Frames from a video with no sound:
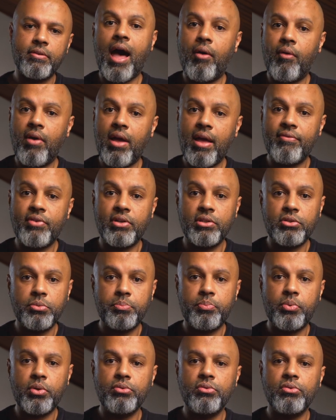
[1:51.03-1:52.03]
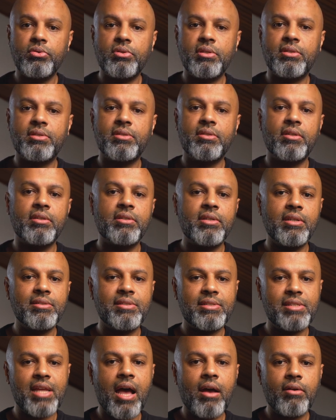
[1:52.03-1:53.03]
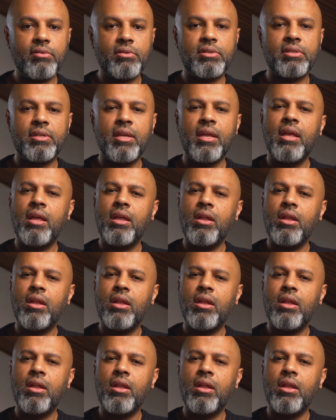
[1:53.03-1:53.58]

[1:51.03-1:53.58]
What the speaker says: However, to produce certain sounds,